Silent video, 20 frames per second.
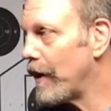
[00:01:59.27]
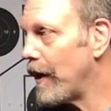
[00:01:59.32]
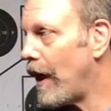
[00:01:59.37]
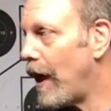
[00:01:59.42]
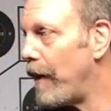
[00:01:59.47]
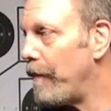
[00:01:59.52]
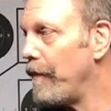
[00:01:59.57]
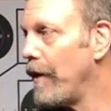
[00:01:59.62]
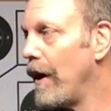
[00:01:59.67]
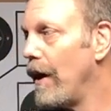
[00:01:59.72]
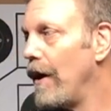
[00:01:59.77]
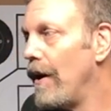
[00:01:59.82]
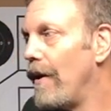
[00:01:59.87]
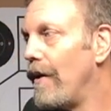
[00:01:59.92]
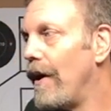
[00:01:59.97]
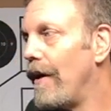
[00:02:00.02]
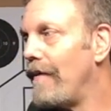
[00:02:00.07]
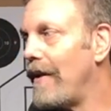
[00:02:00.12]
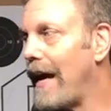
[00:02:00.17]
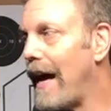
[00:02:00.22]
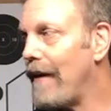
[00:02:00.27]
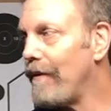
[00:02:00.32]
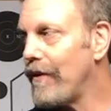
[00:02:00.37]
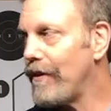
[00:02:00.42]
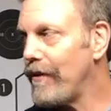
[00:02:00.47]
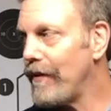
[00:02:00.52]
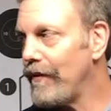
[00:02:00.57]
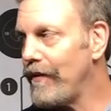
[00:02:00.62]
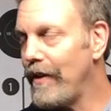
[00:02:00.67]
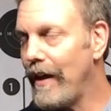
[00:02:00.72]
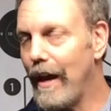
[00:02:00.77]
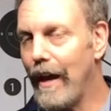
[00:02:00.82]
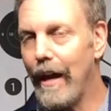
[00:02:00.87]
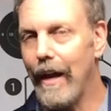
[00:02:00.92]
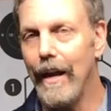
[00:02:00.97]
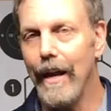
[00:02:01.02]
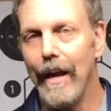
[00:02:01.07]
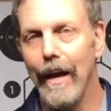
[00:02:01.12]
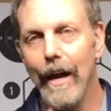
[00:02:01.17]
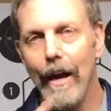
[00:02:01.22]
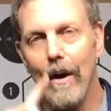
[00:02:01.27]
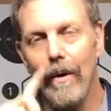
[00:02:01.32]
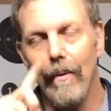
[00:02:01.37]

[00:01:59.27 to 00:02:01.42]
Okay? We have an average of 10.